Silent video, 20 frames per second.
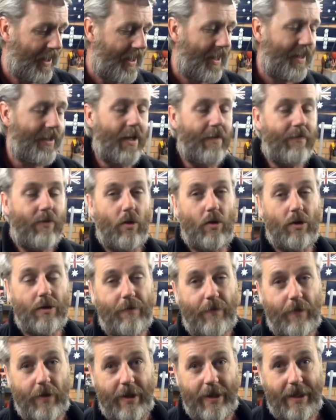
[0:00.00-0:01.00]
And then of course
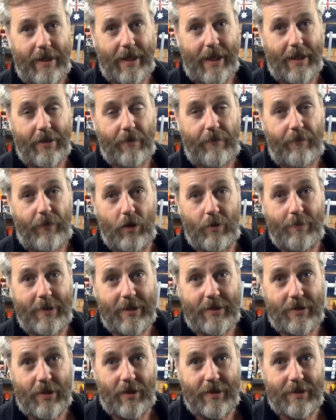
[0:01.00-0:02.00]
for the filming
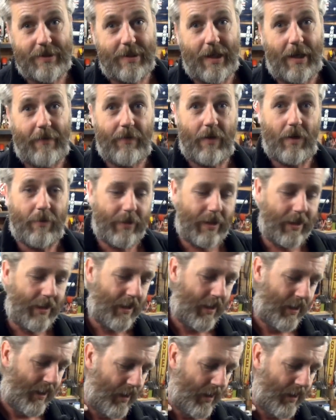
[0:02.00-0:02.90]
side of stuff, I'll be